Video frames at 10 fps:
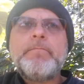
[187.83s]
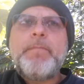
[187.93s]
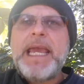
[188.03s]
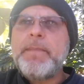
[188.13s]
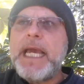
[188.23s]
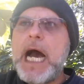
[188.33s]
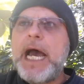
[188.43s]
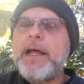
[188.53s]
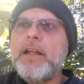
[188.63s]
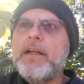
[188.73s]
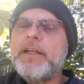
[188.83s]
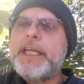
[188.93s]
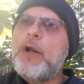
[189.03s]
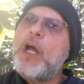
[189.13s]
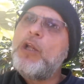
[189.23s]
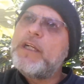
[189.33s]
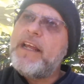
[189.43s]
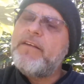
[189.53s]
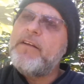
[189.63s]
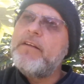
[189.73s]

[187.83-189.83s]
baby aisle, I looked at,